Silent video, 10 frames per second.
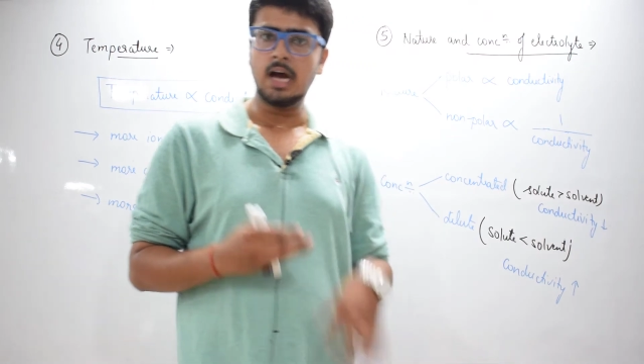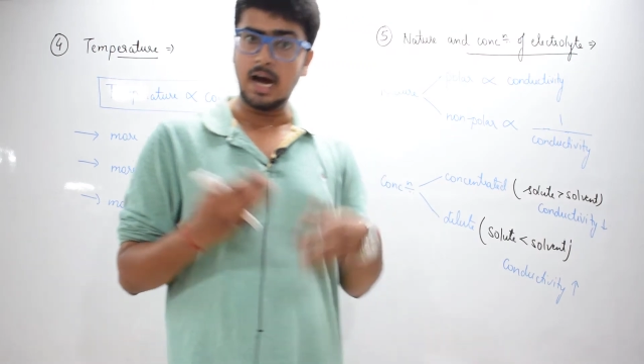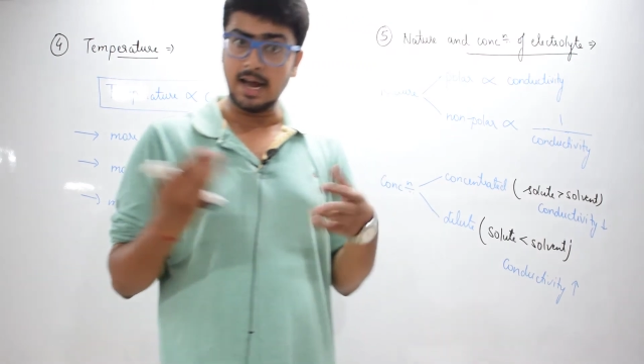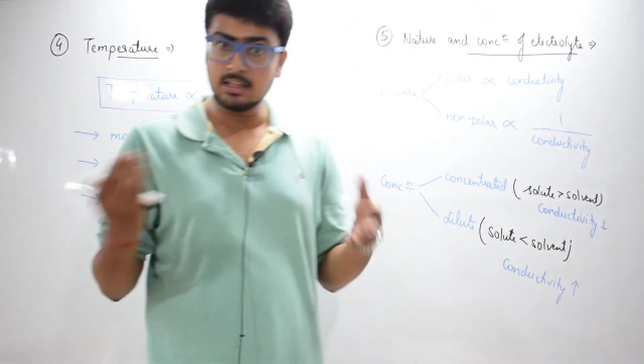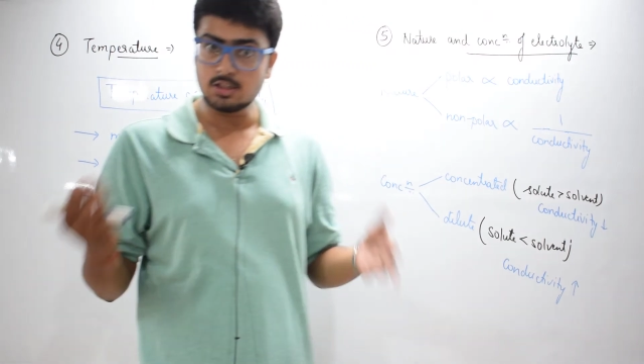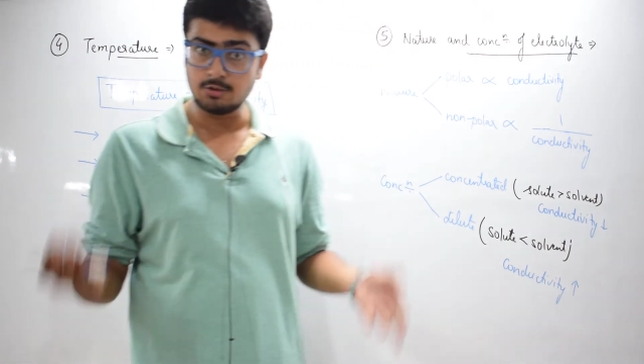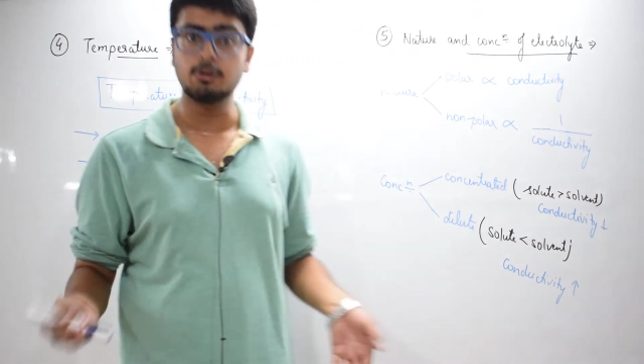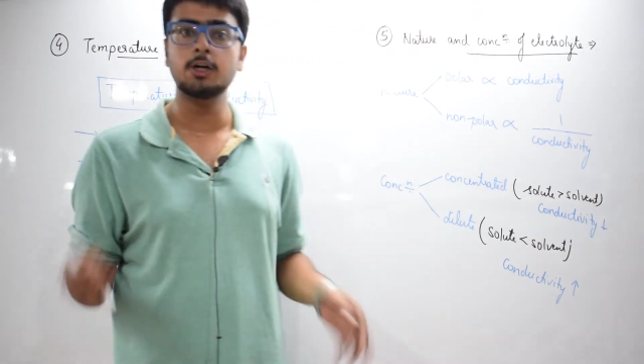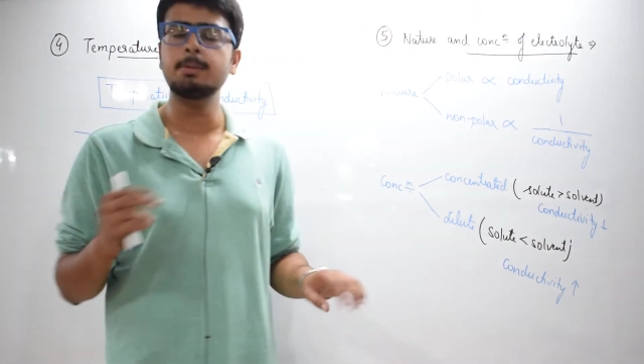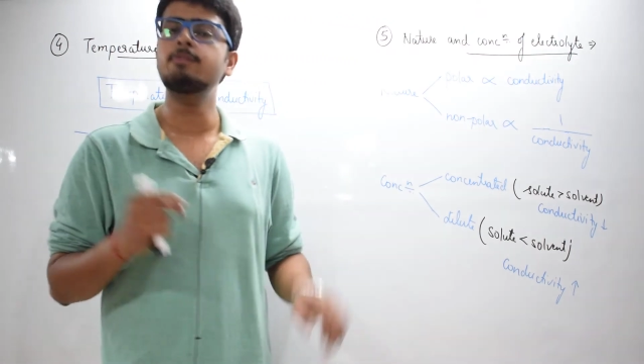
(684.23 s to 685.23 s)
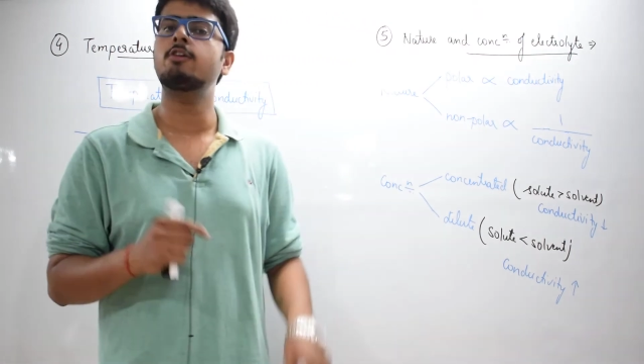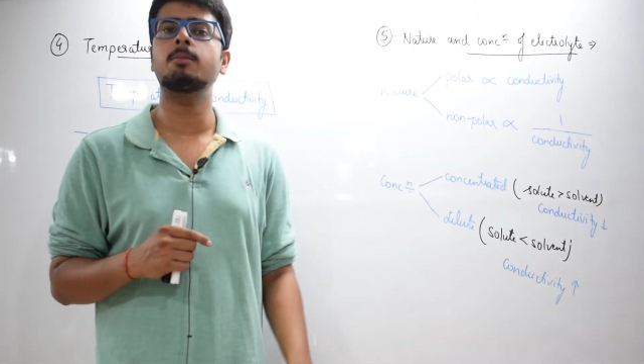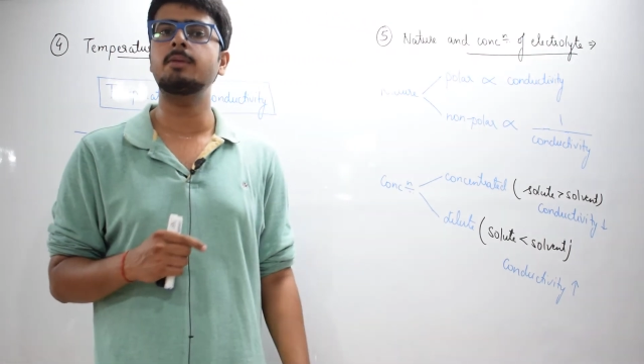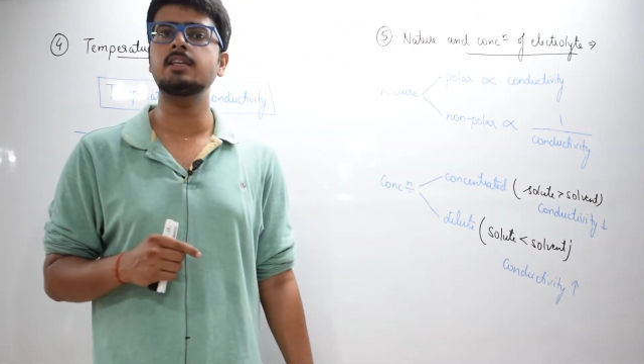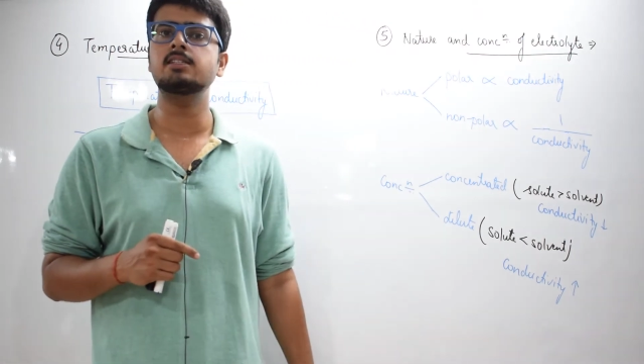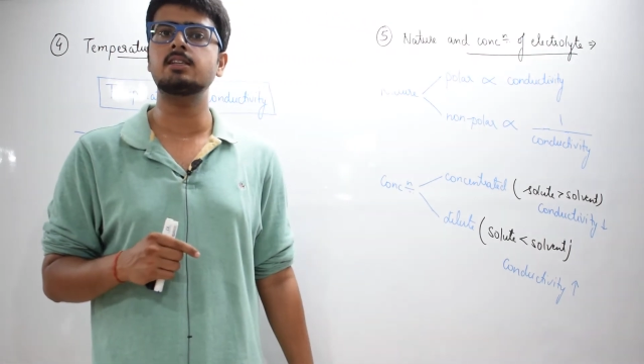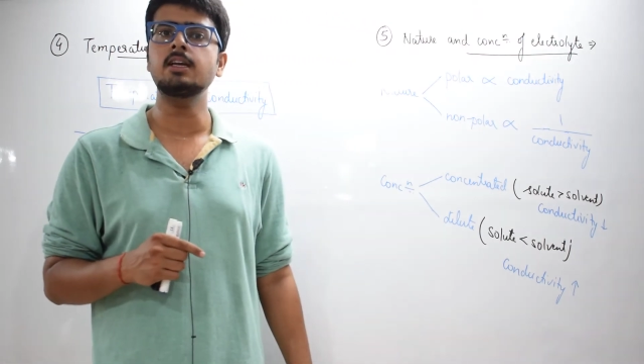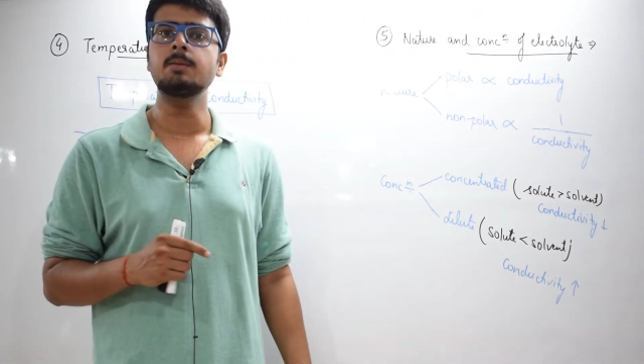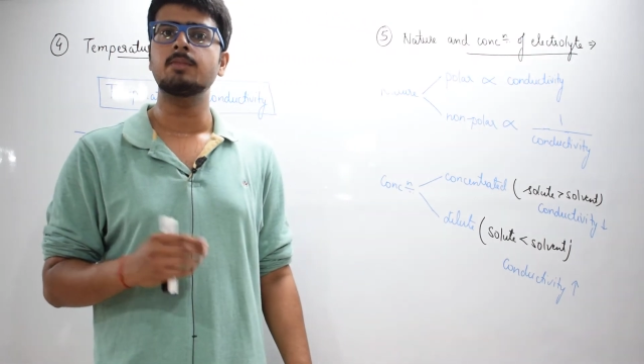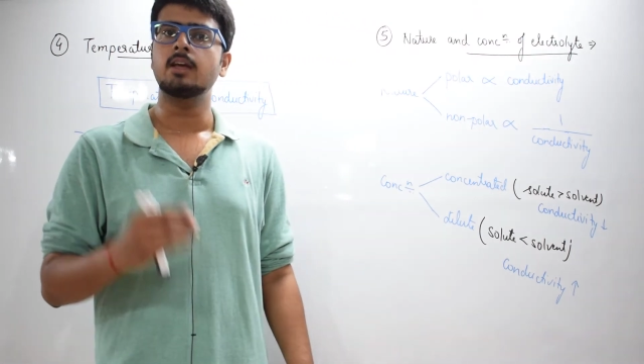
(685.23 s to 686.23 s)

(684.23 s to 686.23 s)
ions won't be formed easily,